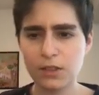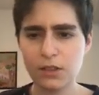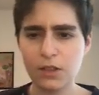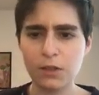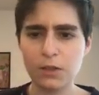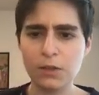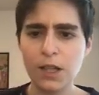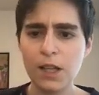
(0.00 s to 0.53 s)

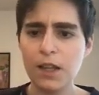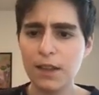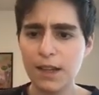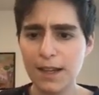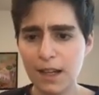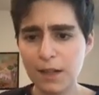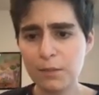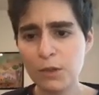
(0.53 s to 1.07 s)
So,
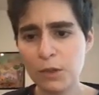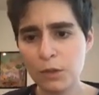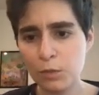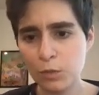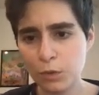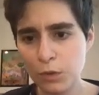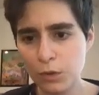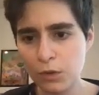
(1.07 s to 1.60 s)
they had more
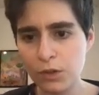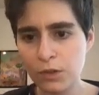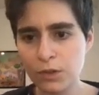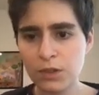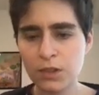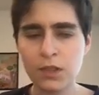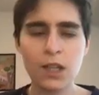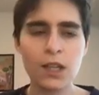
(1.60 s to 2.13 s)

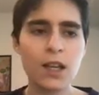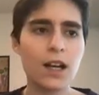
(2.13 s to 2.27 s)
rules,